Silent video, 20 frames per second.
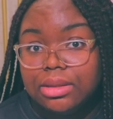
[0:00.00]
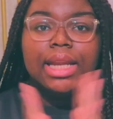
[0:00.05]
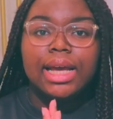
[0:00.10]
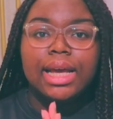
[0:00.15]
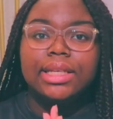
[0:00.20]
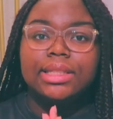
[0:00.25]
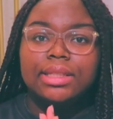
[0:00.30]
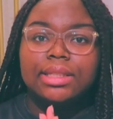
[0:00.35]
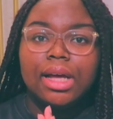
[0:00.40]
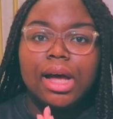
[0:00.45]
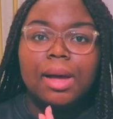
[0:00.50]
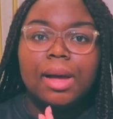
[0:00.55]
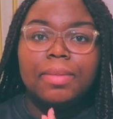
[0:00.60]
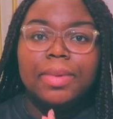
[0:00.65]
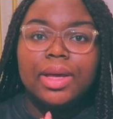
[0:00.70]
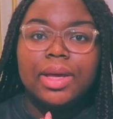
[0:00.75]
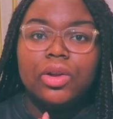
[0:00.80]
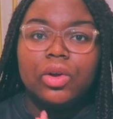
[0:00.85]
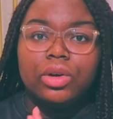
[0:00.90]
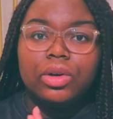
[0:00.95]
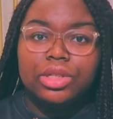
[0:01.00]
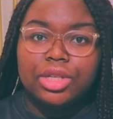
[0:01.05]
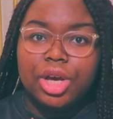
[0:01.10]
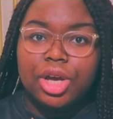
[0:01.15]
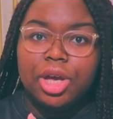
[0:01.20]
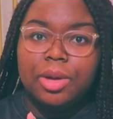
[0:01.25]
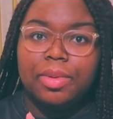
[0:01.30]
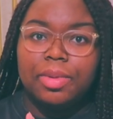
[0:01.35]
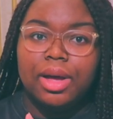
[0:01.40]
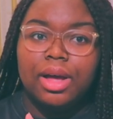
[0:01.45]
Next up in
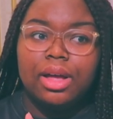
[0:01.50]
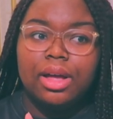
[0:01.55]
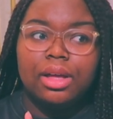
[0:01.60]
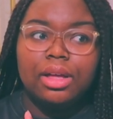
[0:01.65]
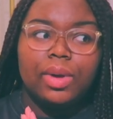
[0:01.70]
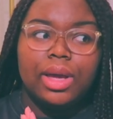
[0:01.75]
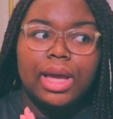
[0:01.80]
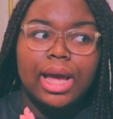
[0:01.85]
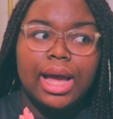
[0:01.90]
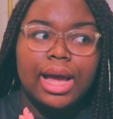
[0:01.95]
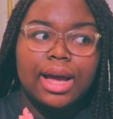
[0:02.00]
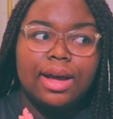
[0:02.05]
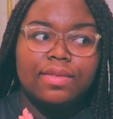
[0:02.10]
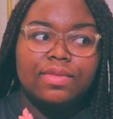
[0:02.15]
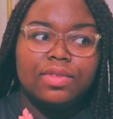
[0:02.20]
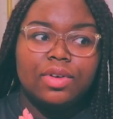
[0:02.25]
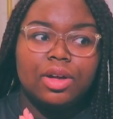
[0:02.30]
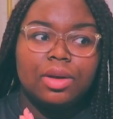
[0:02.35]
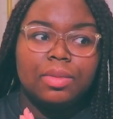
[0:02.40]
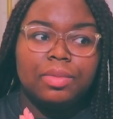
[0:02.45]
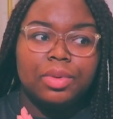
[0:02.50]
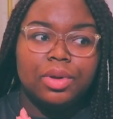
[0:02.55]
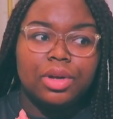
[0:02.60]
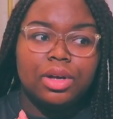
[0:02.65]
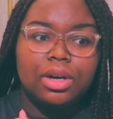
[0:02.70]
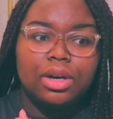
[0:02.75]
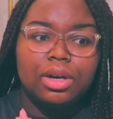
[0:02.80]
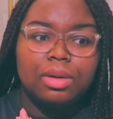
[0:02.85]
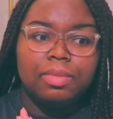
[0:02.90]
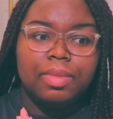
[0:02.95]
October, we have a
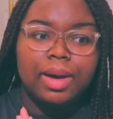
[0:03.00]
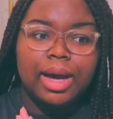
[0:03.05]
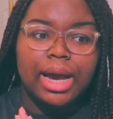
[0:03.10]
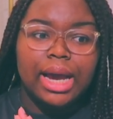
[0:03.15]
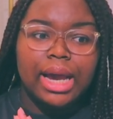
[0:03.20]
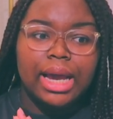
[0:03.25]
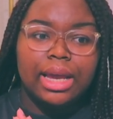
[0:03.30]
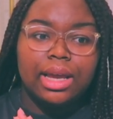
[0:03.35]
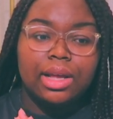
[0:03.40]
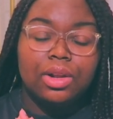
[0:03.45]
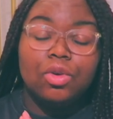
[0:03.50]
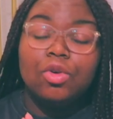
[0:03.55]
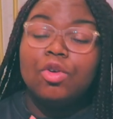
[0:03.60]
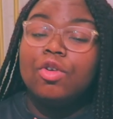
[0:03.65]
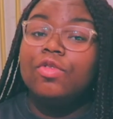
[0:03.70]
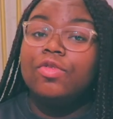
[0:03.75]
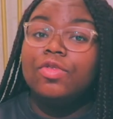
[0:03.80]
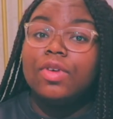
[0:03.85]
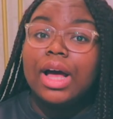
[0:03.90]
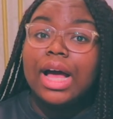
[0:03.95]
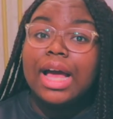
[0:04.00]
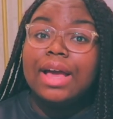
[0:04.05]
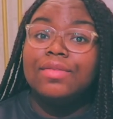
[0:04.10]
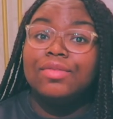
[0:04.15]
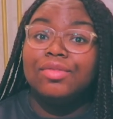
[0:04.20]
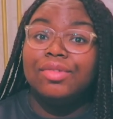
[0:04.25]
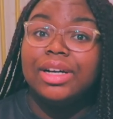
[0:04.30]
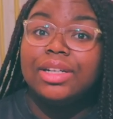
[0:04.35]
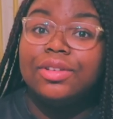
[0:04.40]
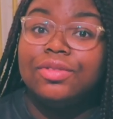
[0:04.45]
book by an author
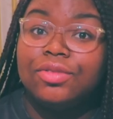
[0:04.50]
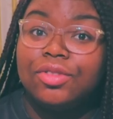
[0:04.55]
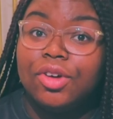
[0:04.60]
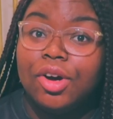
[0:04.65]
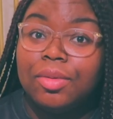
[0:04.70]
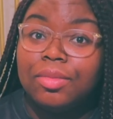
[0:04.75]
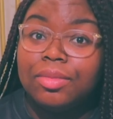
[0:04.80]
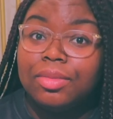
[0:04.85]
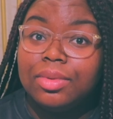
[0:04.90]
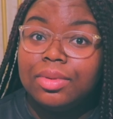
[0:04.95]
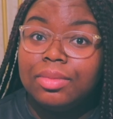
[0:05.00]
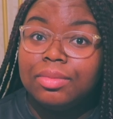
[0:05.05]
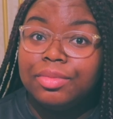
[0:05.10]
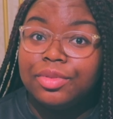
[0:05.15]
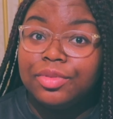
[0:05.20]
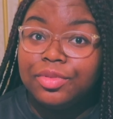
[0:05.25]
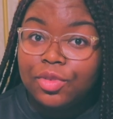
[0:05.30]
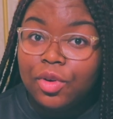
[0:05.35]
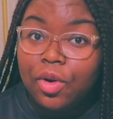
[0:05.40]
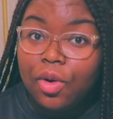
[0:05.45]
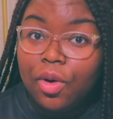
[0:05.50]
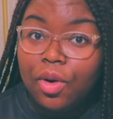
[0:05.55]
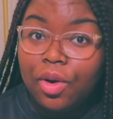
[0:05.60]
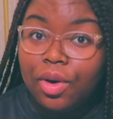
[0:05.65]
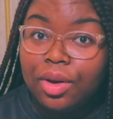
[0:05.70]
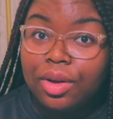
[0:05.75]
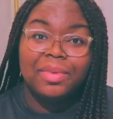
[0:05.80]
I've read from before.